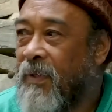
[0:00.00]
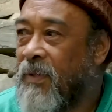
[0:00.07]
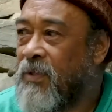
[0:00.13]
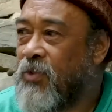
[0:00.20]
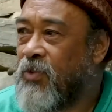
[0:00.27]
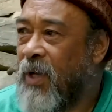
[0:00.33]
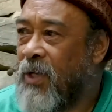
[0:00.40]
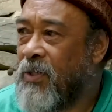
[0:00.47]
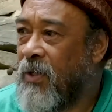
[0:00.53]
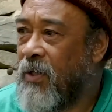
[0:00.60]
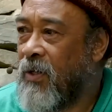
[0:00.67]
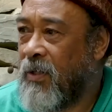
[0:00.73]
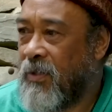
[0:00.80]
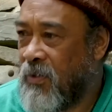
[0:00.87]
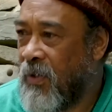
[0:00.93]
Strange
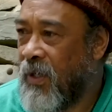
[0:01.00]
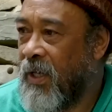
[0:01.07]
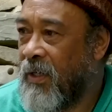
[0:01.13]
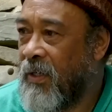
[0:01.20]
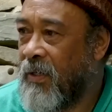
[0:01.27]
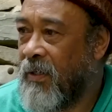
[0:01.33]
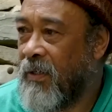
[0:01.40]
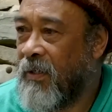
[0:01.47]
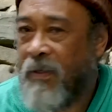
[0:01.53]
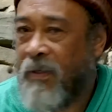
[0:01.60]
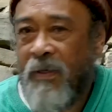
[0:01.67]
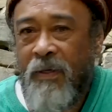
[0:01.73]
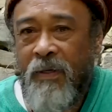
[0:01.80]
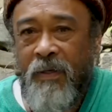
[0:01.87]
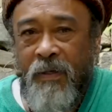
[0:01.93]
or it's okay?
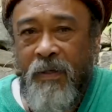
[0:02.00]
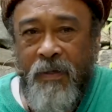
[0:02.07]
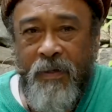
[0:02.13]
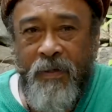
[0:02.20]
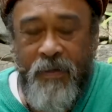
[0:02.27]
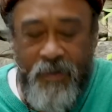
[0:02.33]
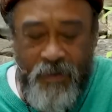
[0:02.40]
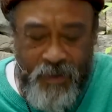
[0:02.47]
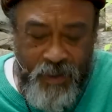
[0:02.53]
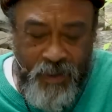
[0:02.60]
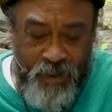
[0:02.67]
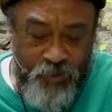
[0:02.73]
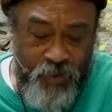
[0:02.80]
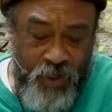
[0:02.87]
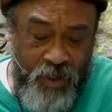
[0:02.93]
Okay,
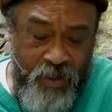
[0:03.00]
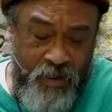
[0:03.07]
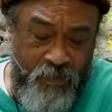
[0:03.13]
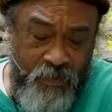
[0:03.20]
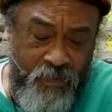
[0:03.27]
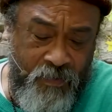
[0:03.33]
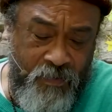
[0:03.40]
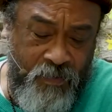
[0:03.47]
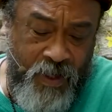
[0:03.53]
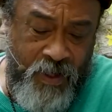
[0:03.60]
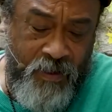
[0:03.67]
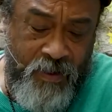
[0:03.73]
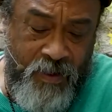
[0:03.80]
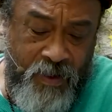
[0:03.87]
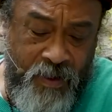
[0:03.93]
let's try another one.
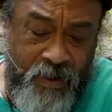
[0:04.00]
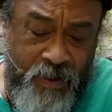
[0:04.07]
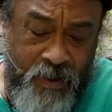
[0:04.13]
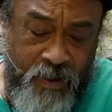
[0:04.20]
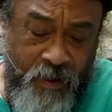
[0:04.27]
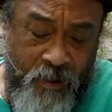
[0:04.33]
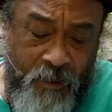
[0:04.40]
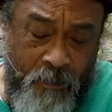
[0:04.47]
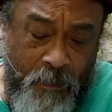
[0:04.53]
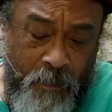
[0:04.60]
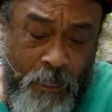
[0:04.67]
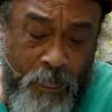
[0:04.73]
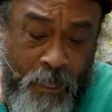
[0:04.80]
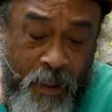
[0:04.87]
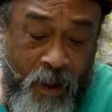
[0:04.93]

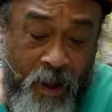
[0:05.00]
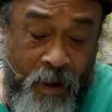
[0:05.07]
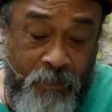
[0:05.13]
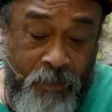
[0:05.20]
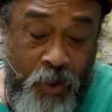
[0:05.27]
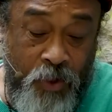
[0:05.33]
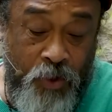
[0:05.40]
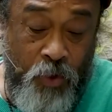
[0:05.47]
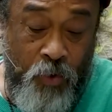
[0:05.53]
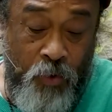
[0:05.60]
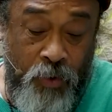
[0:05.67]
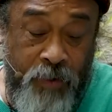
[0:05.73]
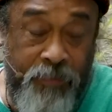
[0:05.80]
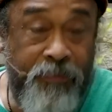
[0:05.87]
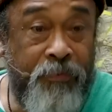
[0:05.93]
I'm not
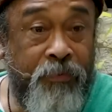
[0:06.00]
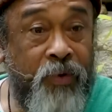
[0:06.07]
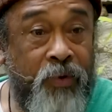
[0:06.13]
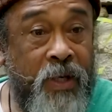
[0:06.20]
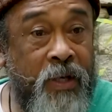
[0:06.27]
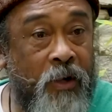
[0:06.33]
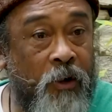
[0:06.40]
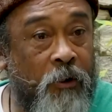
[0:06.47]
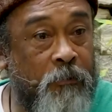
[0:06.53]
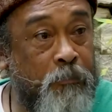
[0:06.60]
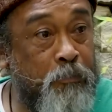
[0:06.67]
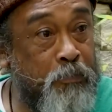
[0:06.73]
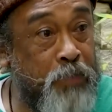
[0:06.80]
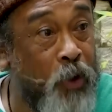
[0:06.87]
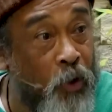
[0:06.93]
only free of
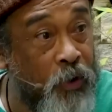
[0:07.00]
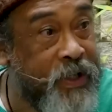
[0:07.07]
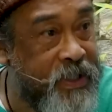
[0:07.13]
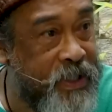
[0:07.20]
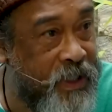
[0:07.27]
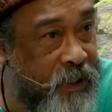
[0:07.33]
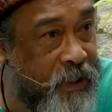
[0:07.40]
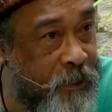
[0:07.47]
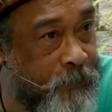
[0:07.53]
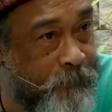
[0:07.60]
purity